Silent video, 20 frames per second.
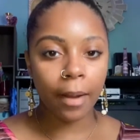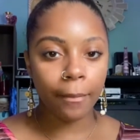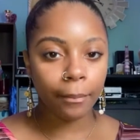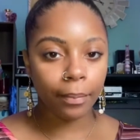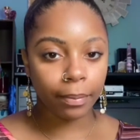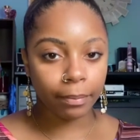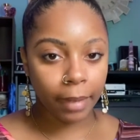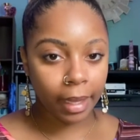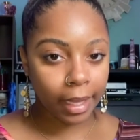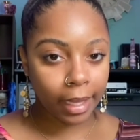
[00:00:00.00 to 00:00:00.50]

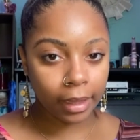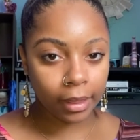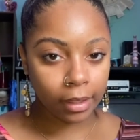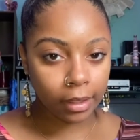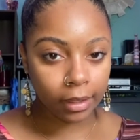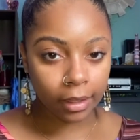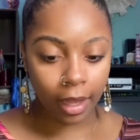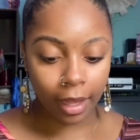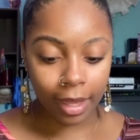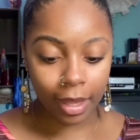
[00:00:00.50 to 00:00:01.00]
make it look
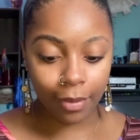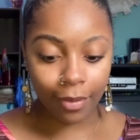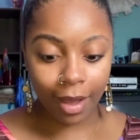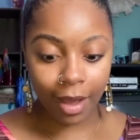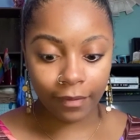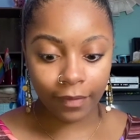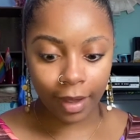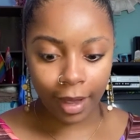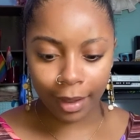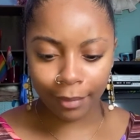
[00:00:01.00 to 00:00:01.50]
like you
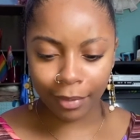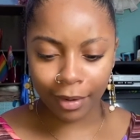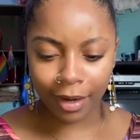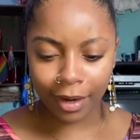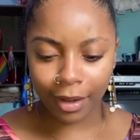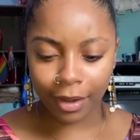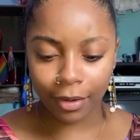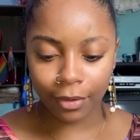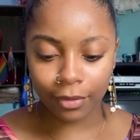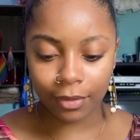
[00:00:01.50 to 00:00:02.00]
have
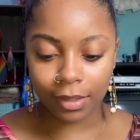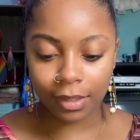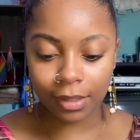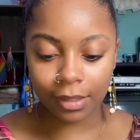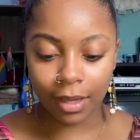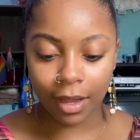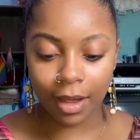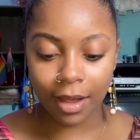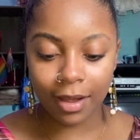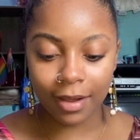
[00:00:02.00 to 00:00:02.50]
eyebrows.
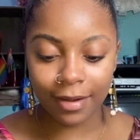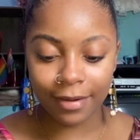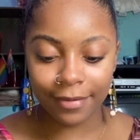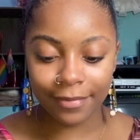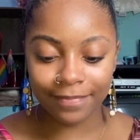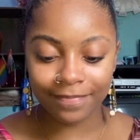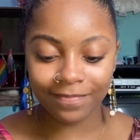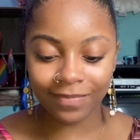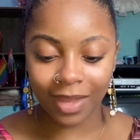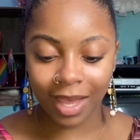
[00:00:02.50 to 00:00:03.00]

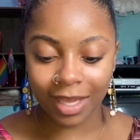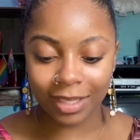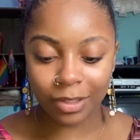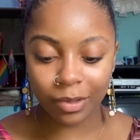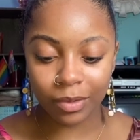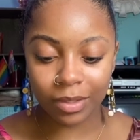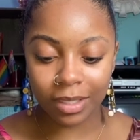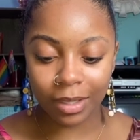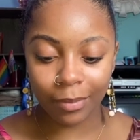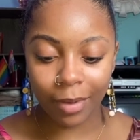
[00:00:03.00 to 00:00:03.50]
As you
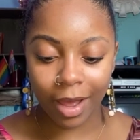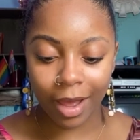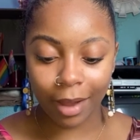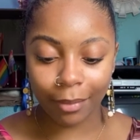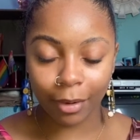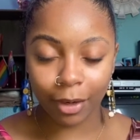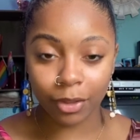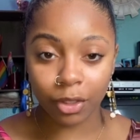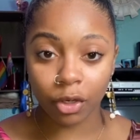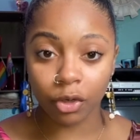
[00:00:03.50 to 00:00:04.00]
see, my
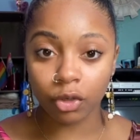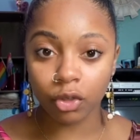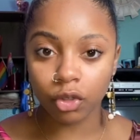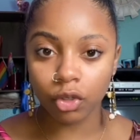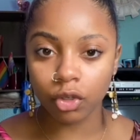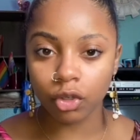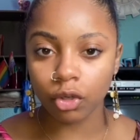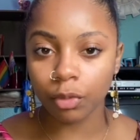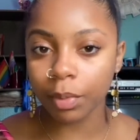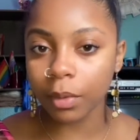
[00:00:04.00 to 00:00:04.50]
eyebrows are
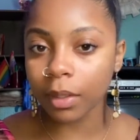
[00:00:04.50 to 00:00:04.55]
super